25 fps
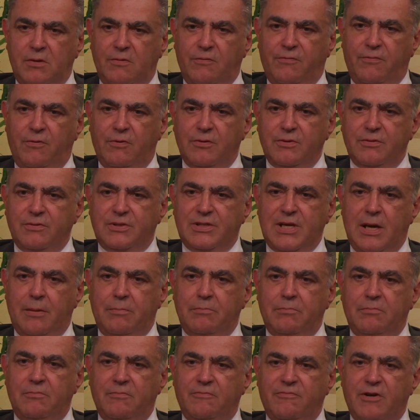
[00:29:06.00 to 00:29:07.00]
for
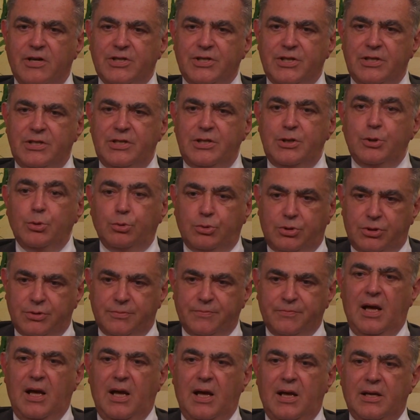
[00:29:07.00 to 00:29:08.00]
some Russian youth
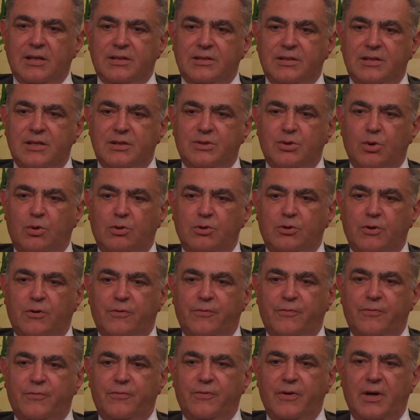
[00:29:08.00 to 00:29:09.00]
as the sort of
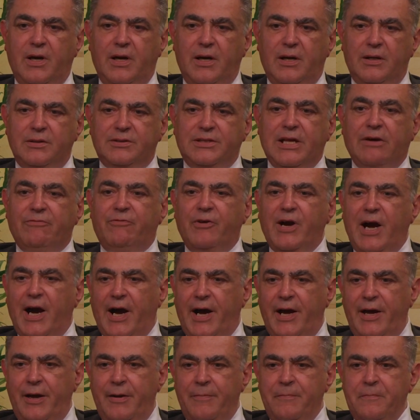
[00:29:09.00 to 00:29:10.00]
tough
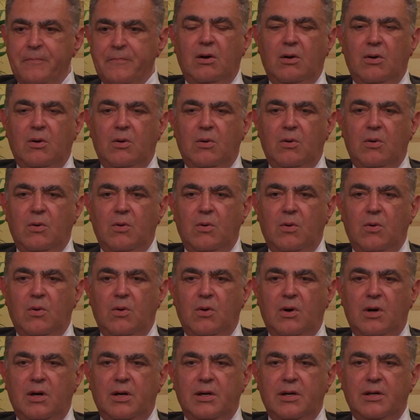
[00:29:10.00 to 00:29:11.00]
guy
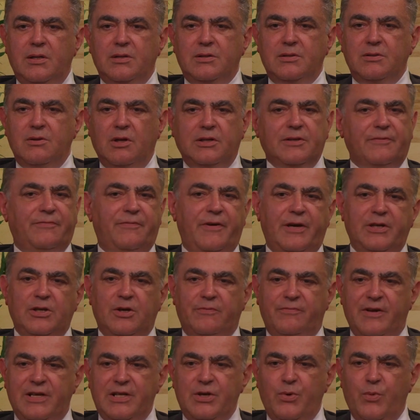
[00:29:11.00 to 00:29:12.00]
who is not afraid
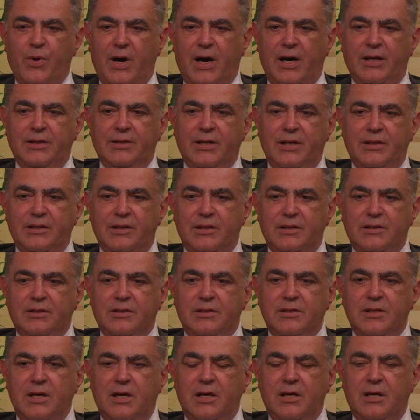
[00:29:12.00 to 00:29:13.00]
of anyone and
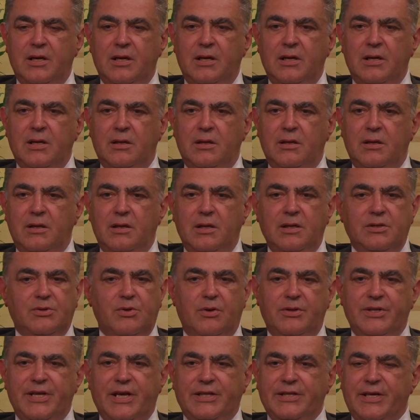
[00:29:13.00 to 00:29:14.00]
is
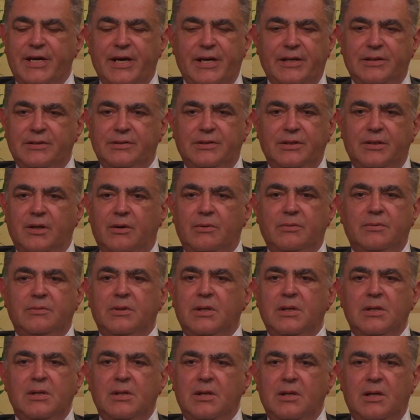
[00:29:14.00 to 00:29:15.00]
on the other hand,
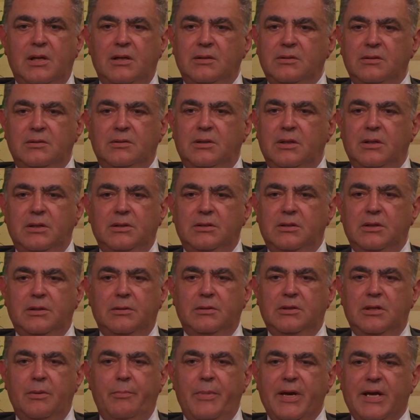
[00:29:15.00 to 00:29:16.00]

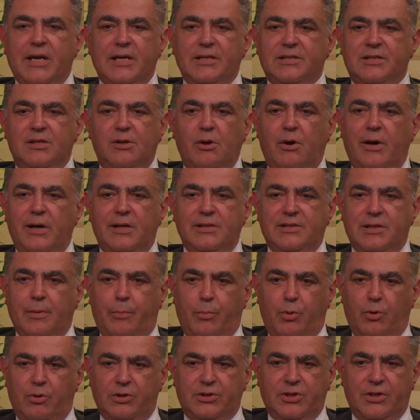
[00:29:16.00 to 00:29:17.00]
the biggest loyal
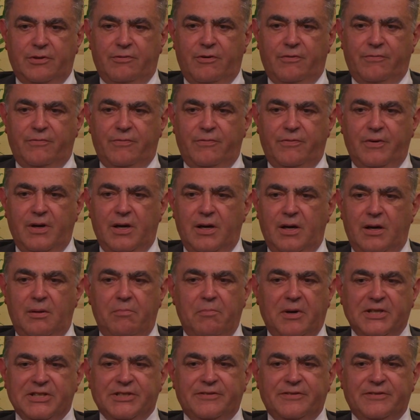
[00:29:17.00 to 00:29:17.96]
supporter of Mother